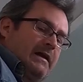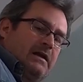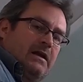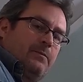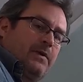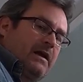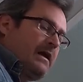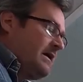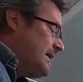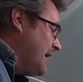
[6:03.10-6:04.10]
idea
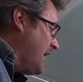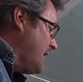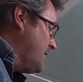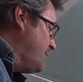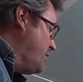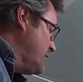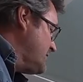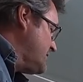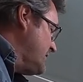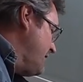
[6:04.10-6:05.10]
being that I could
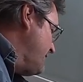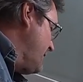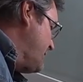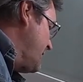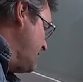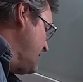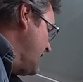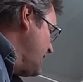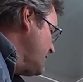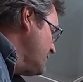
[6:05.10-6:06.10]
put stuff up here
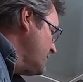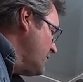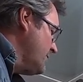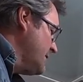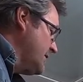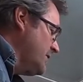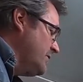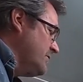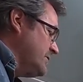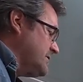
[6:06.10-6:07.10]
that I don't normally
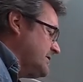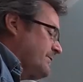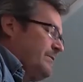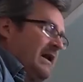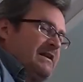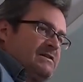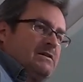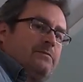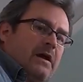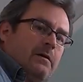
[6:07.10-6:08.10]
use, but I'd
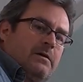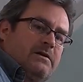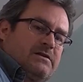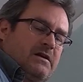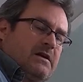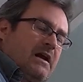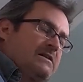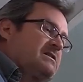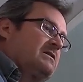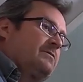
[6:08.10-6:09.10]
still be able to see it,
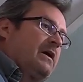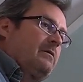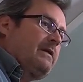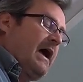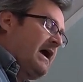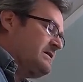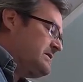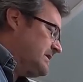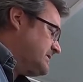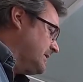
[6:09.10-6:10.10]
I'd still be able to
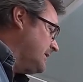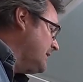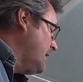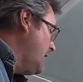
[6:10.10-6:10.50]
access it.